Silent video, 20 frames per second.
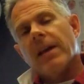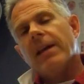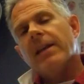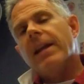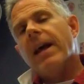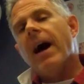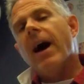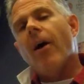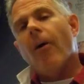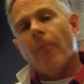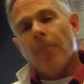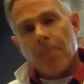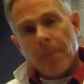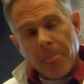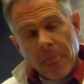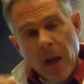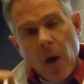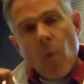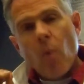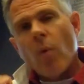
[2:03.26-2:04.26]
Now,
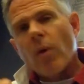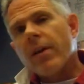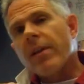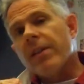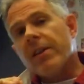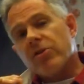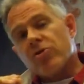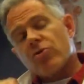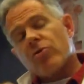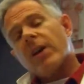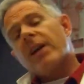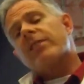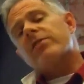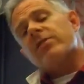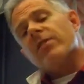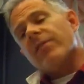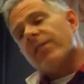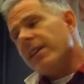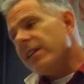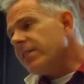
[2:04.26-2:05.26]
one of the tricks
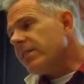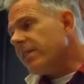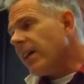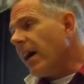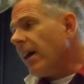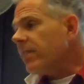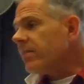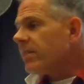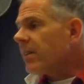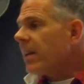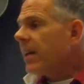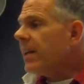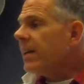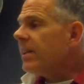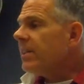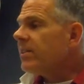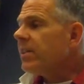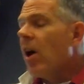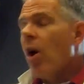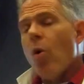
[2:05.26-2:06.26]
of this test
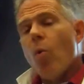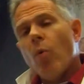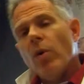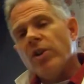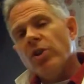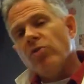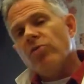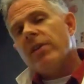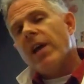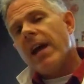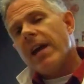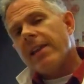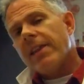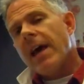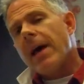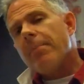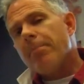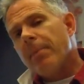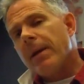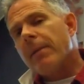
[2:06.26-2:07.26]
is when you take
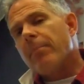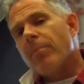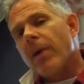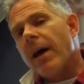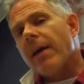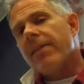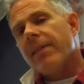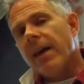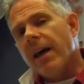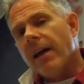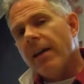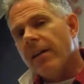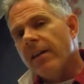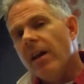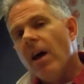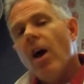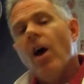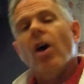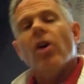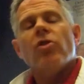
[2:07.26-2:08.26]
that big breath in,
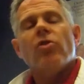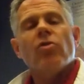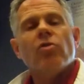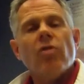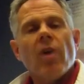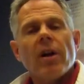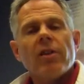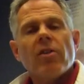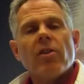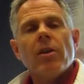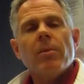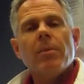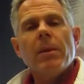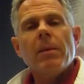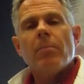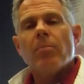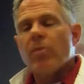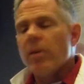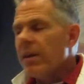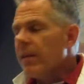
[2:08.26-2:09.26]
you're not going to be
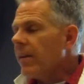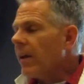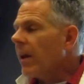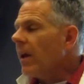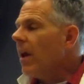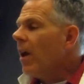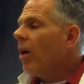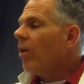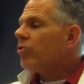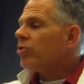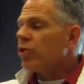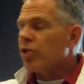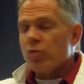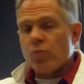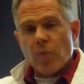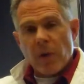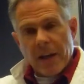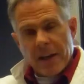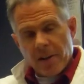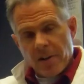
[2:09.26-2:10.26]
breathing just
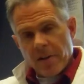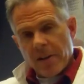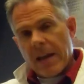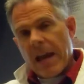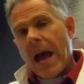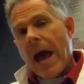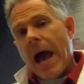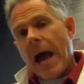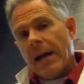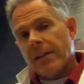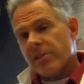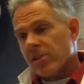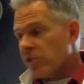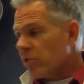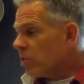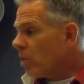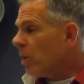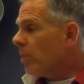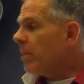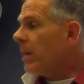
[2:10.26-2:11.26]
regular gas.
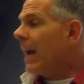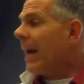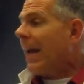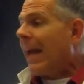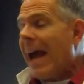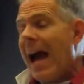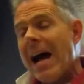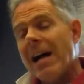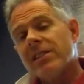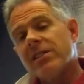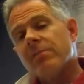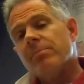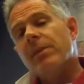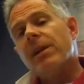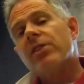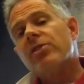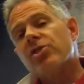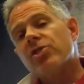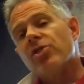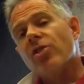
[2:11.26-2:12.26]
It's going to be a gas
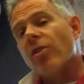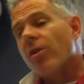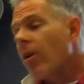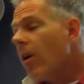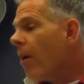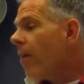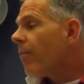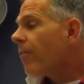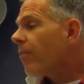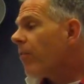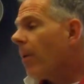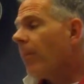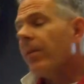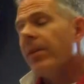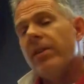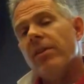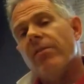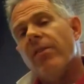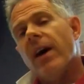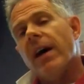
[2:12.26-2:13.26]
mixture from
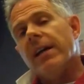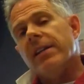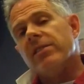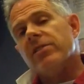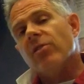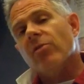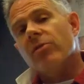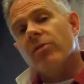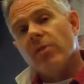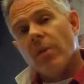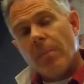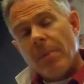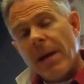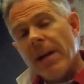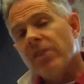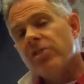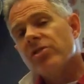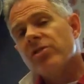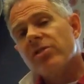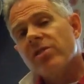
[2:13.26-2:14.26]
the device. So the
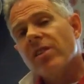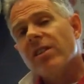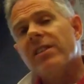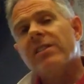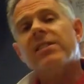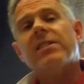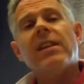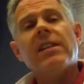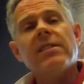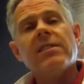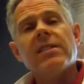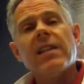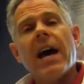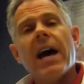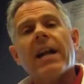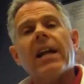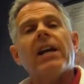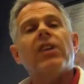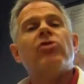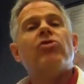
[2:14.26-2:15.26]
patient's going to sense
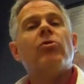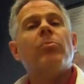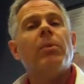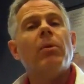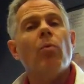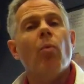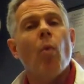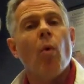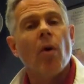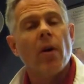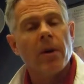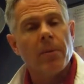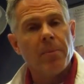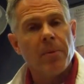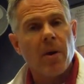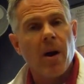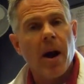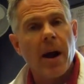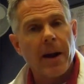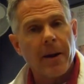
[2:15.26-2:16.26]
that and should be warned
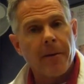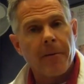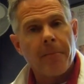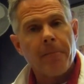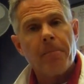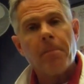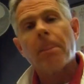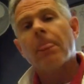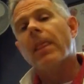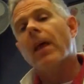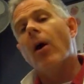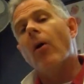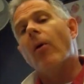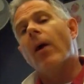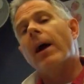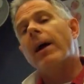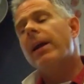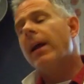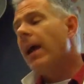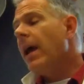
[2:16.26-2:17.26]
prior. All
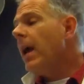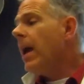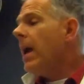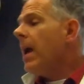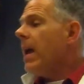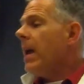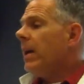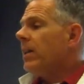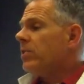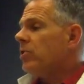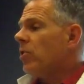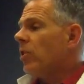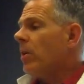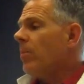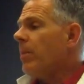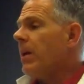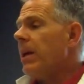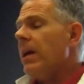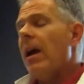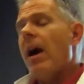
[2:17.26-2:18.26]
right? It's going
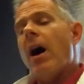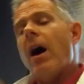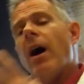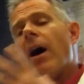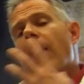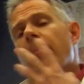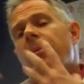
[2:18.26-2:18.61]
to be a